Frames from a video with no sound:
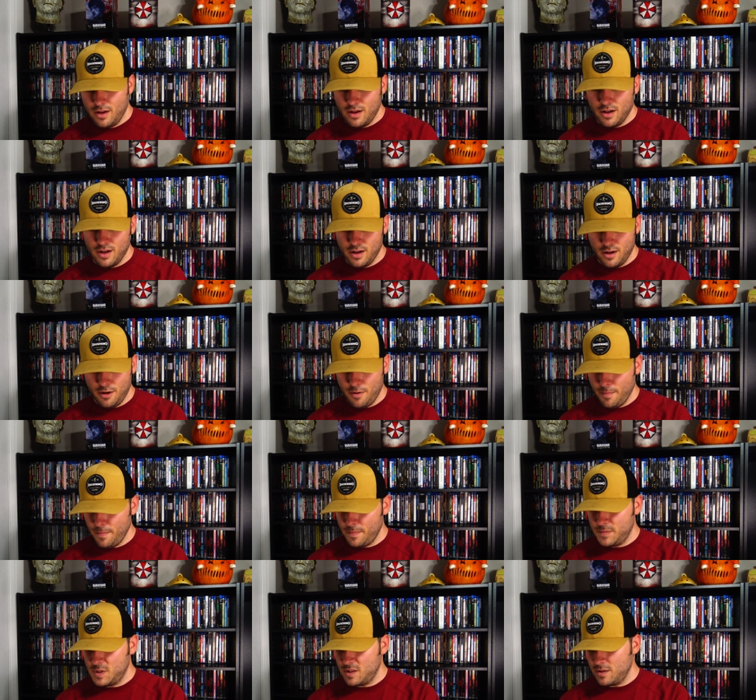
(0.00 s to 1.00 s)

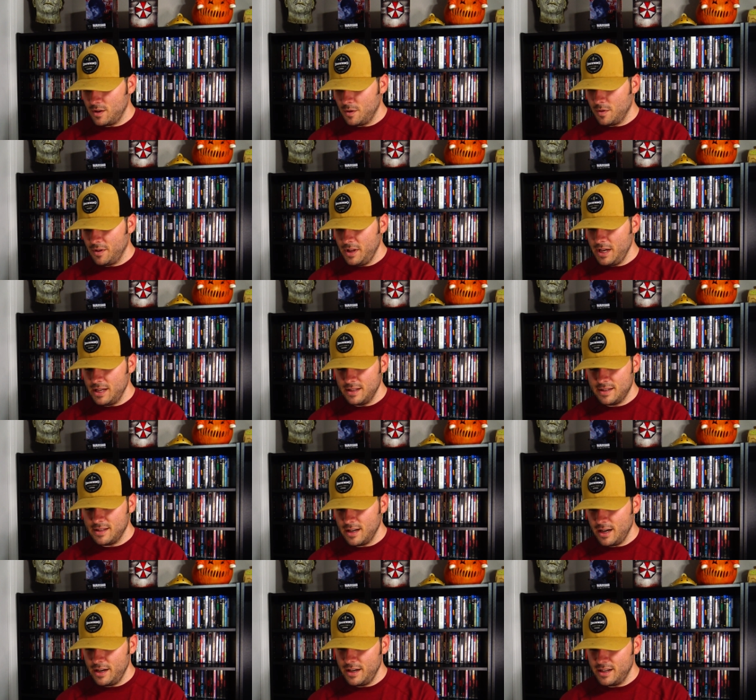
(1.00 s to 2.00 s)
So on the
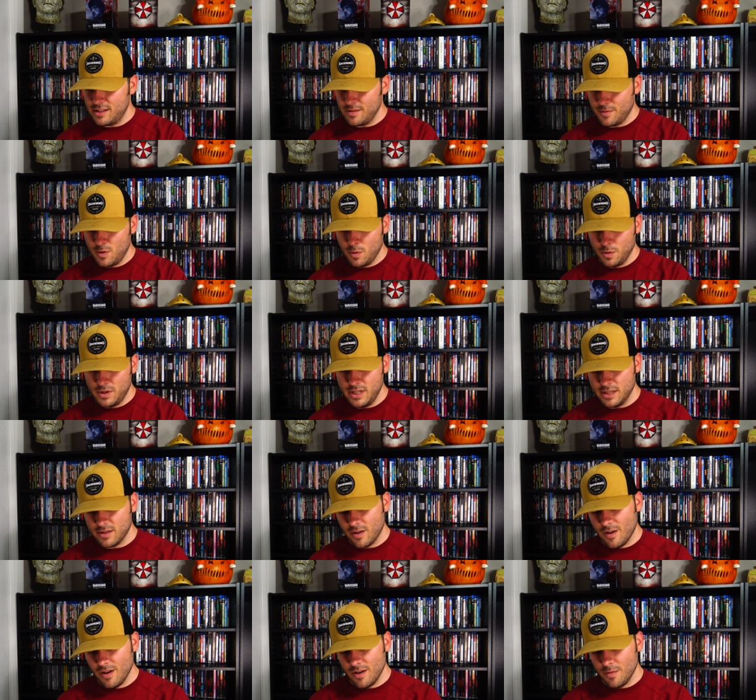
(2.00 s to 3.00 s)
inside you get some cool
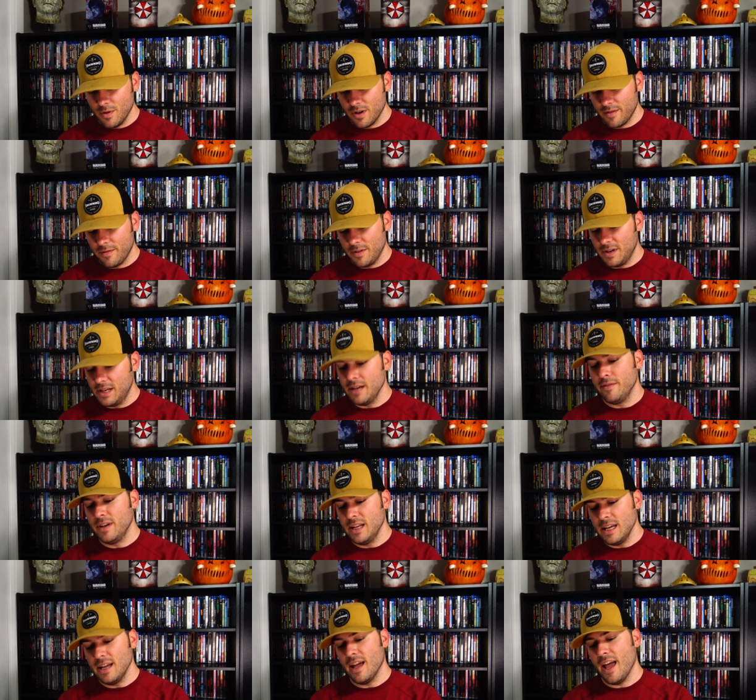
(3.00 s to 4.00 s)
disc artwork for the
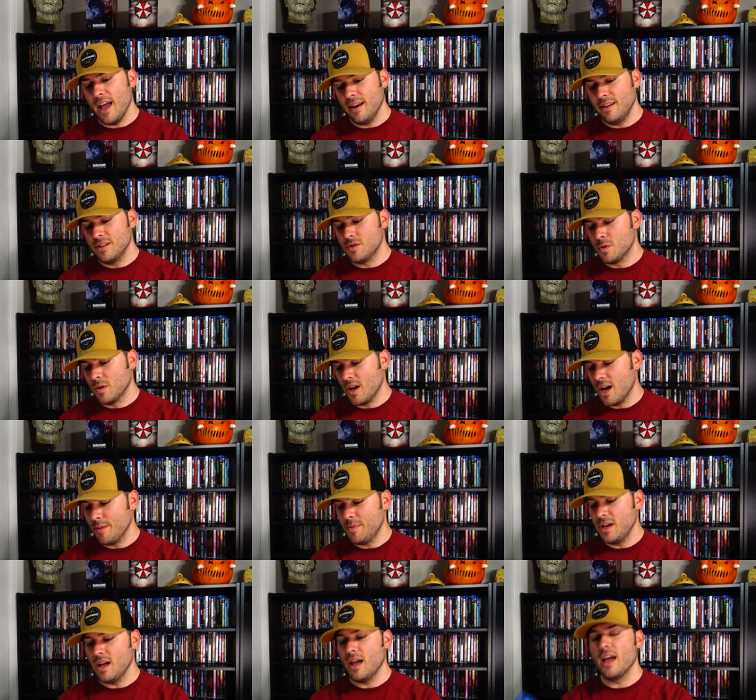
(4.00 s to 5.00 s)
DVD and digital copy